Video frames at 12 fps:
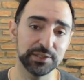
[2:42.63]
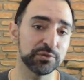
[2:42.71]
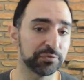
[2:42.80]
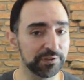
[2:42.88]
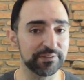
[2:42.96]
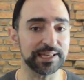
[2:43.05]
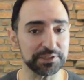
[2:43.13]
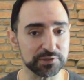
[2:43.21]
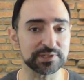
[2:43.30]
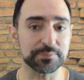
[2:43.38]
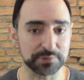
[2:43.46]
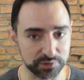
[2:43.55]
you feel that
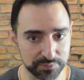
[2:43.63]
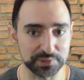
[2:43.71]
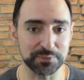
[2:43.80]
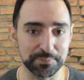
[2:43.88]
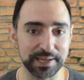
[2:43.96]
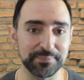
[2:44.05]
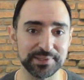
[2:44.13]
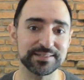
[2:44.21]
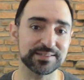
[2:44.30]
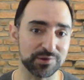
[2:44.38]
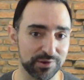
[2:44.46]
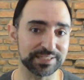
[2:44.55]
your subscription payment
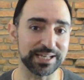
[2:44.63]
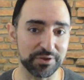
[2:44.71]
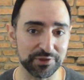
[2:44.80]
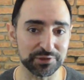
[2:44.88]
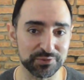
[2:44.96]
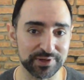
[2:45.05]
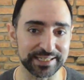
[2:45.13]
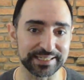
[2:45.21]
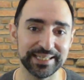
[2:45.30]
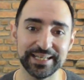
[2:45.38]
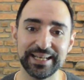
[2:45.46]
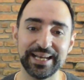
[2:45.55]
is going down the drain.
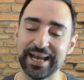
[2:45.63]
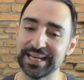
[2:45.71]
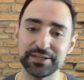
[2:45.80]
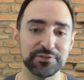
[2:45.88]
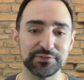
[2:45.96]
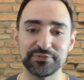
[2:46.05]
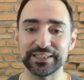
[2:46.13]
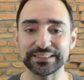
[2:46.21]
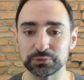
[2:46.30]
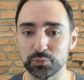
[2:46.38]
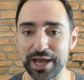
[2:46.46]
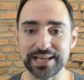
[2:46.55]
I never
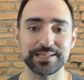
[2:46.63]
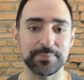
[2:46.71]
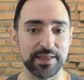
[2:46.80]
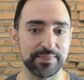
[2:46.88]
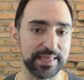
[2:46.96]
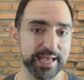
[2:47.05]
felt right about